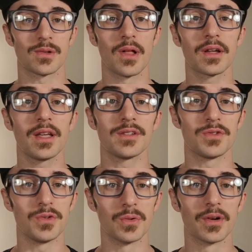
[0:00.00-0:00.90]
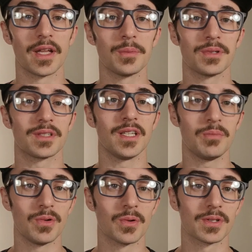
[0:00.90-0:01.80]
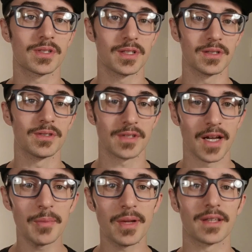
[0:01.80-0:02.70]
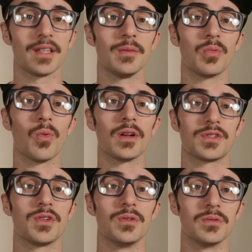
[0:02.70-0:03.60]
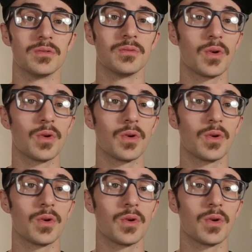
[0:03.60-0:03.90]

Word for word: So long as you're able to keep your skills up and keep what you